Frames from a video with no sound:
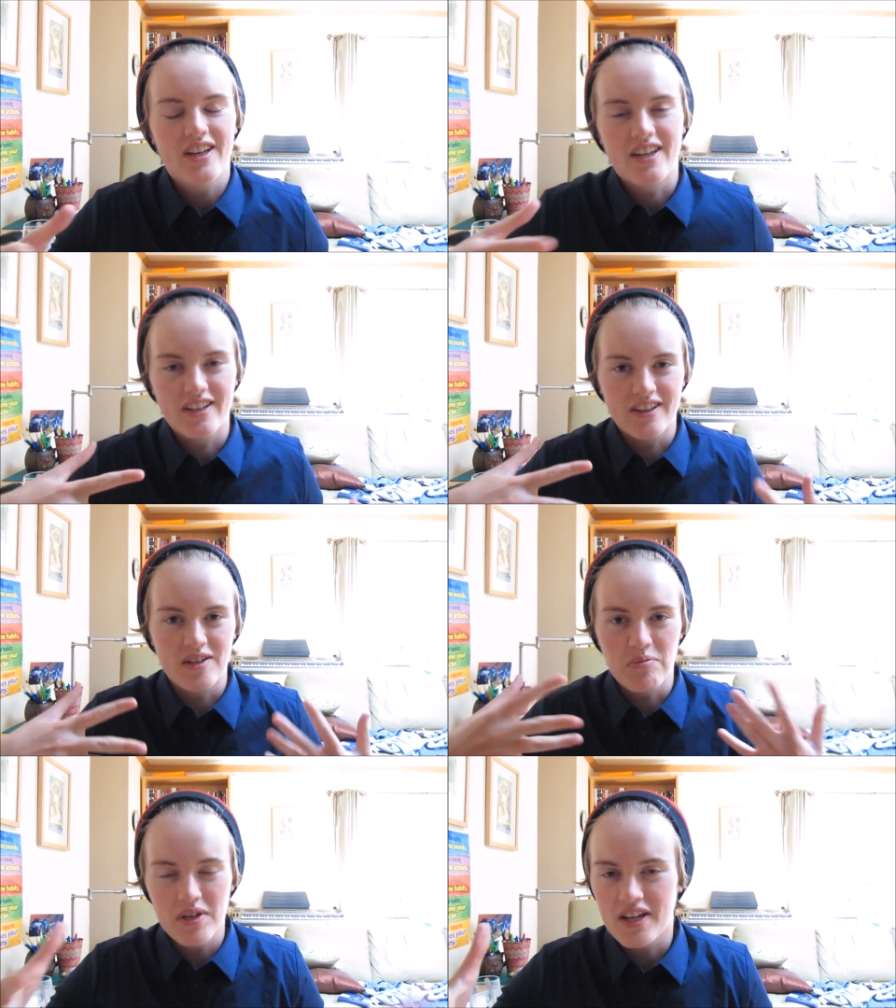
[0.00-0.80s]
in
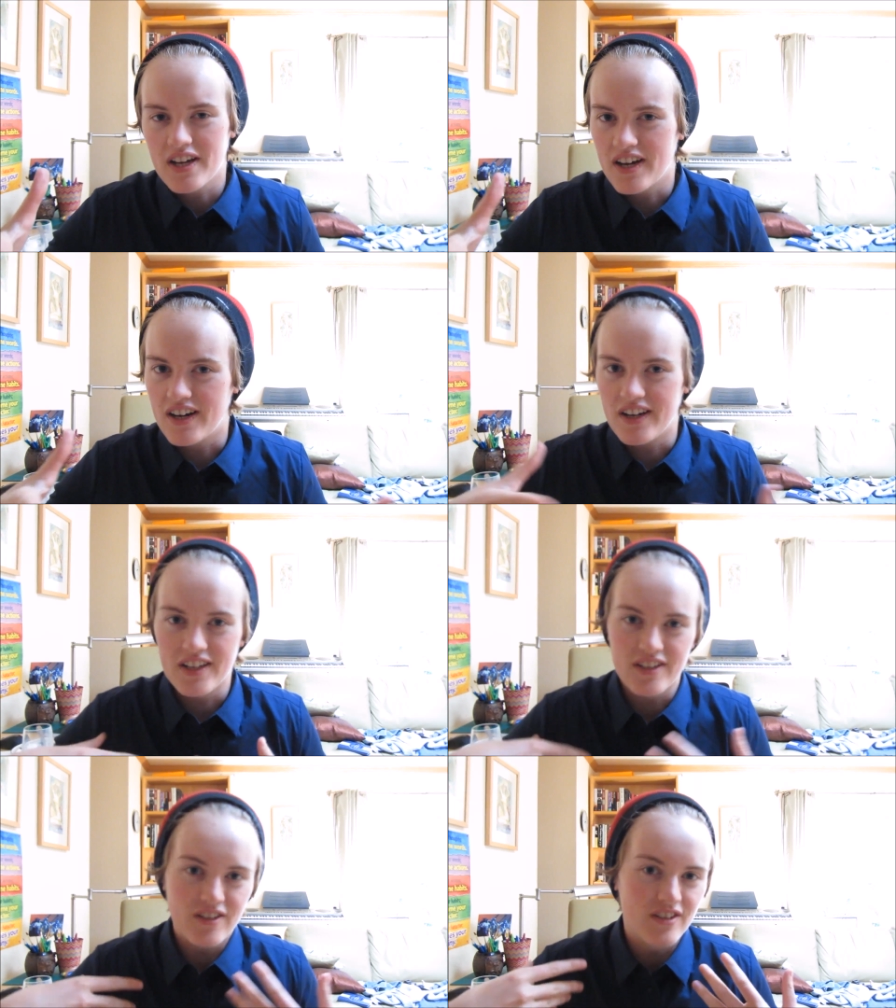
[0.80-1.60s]
the media,
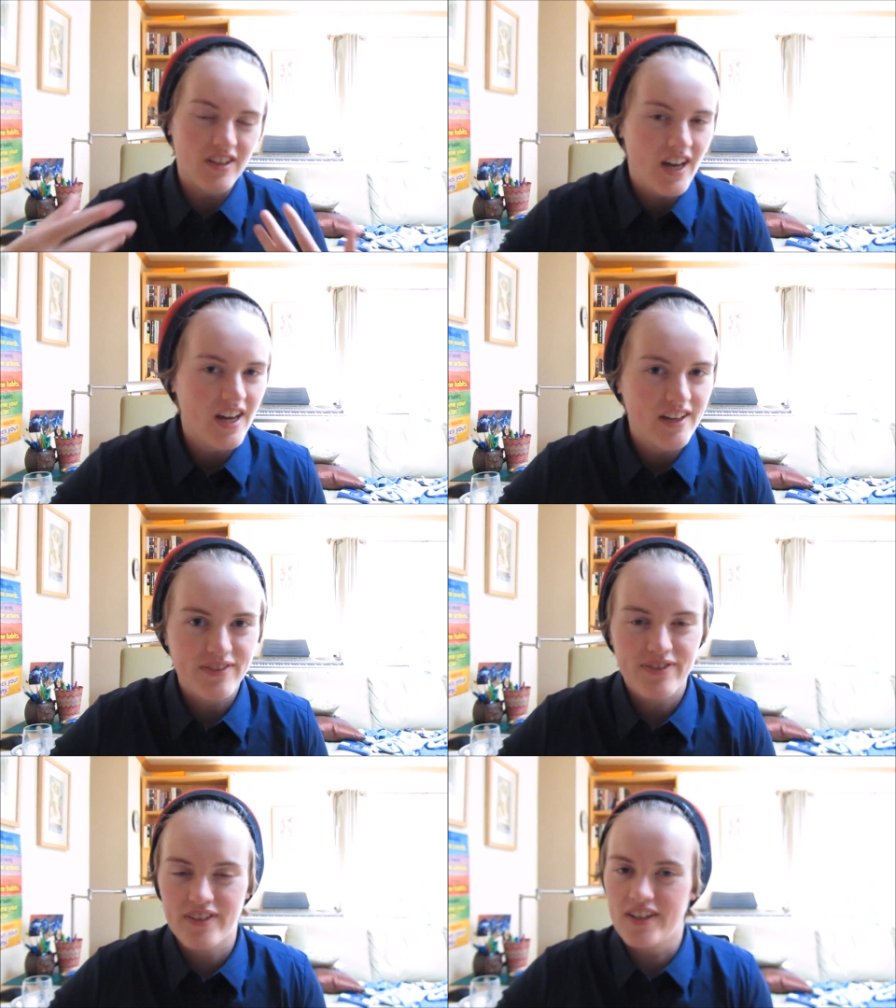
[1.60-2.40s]
in your
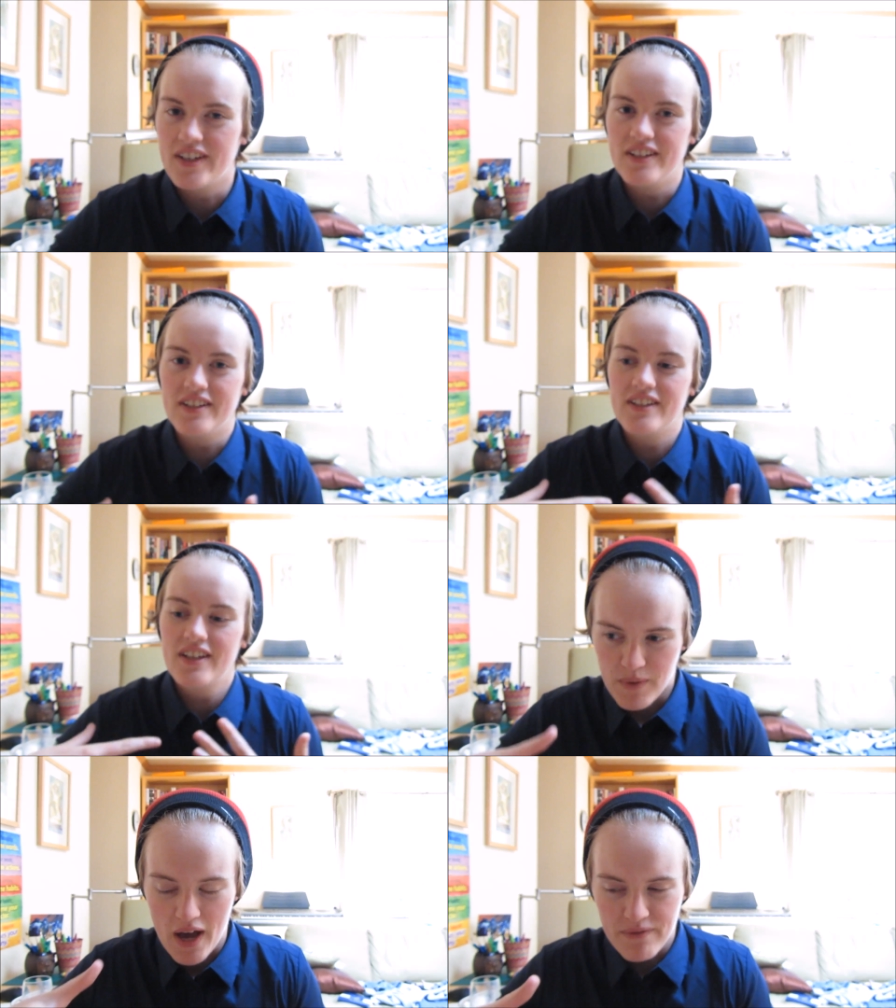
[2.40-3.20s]
life, in
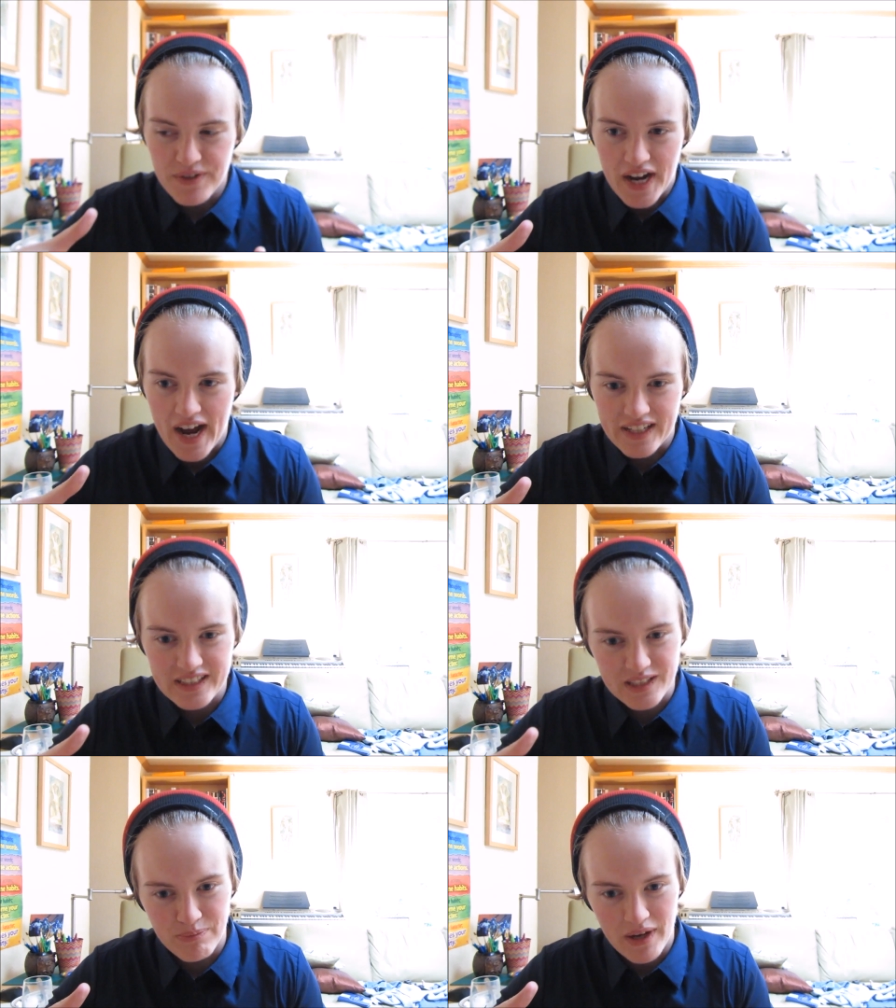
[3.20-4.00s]
every
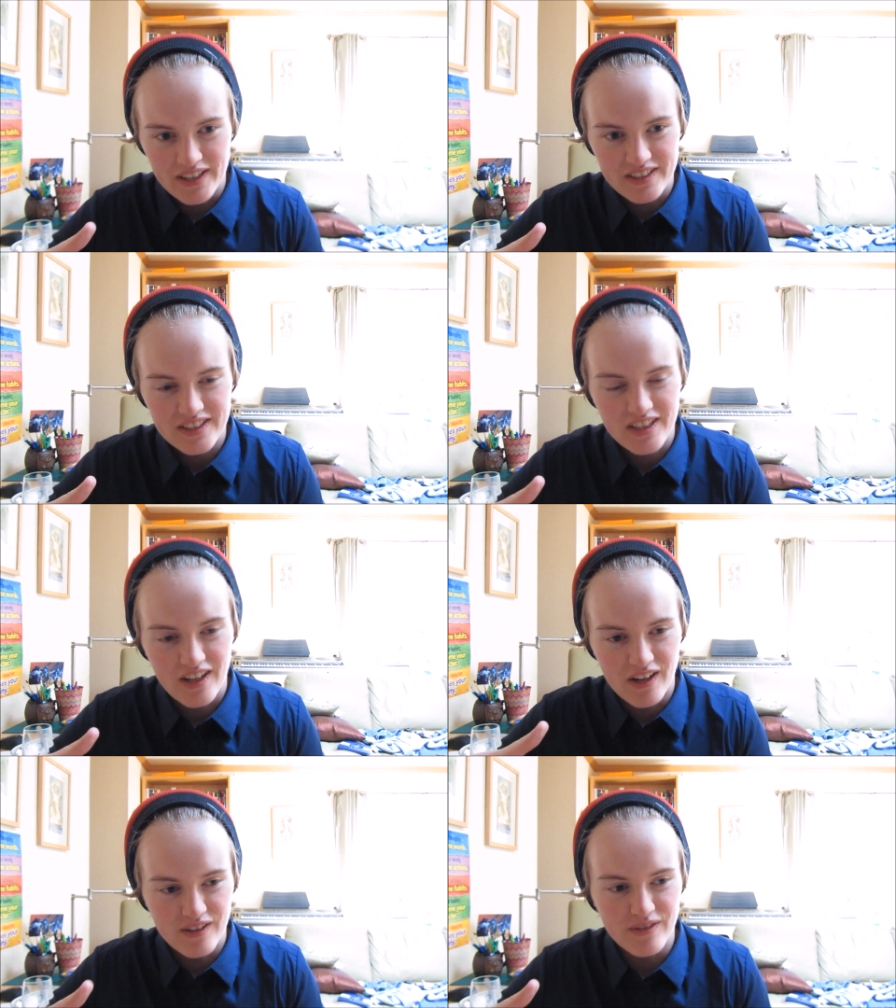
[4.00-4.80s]
aspect
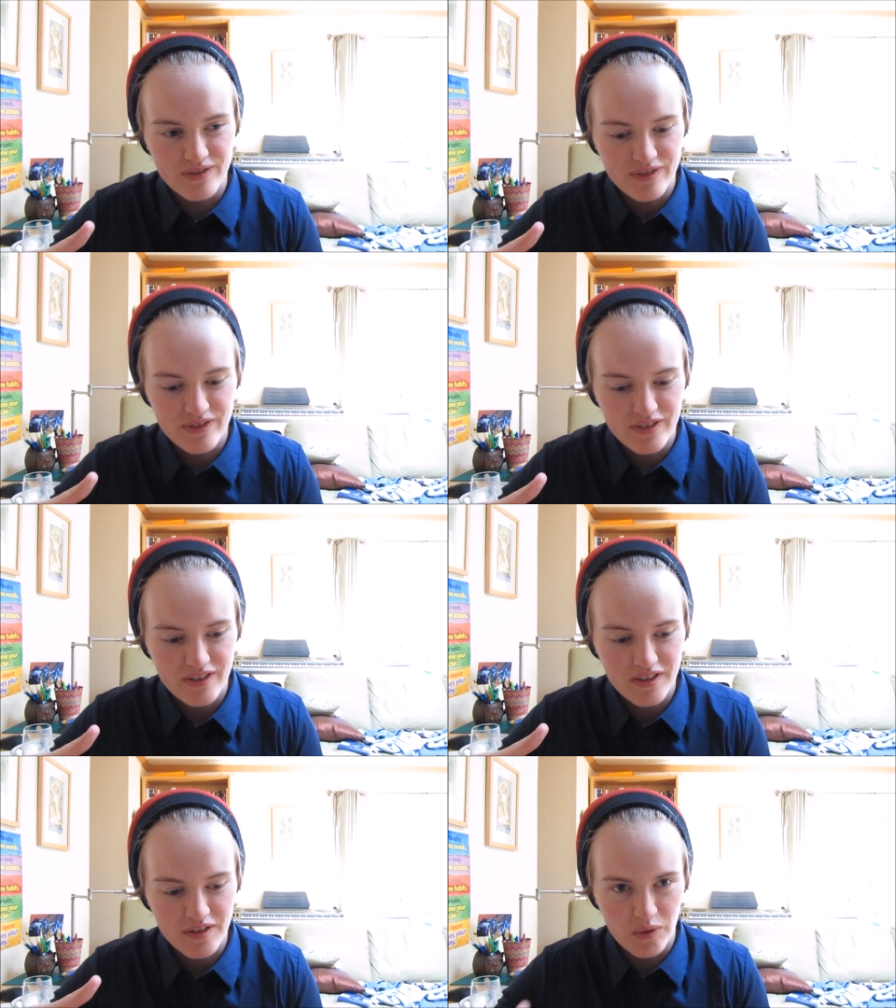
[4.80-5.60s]
of
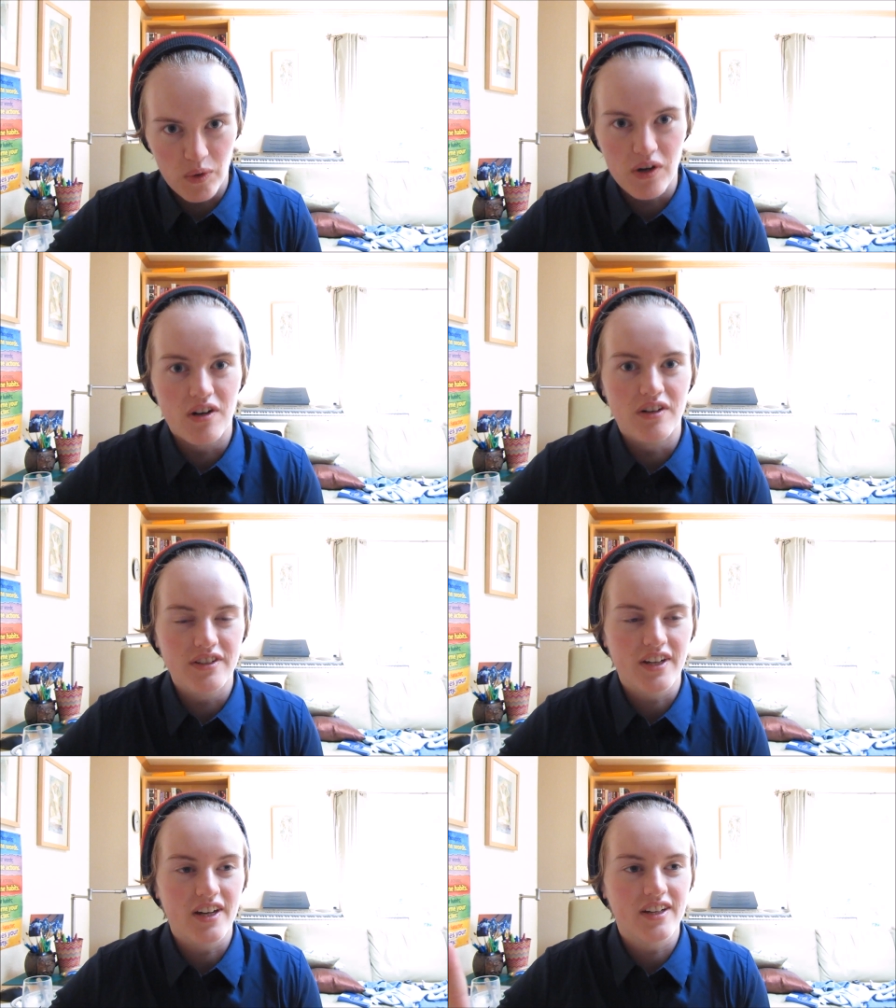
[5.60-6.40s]
the world.